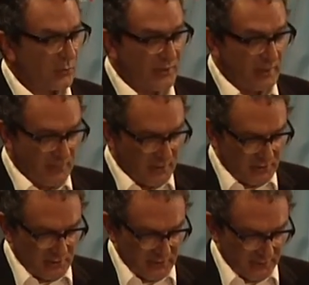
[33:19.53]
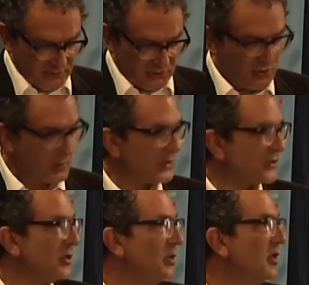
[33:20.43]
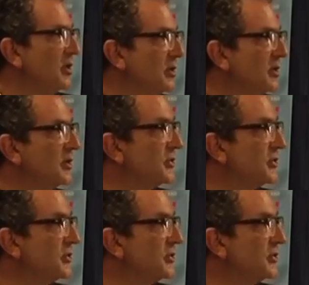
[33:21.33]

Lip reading: with the emergence of the Stuarts, who are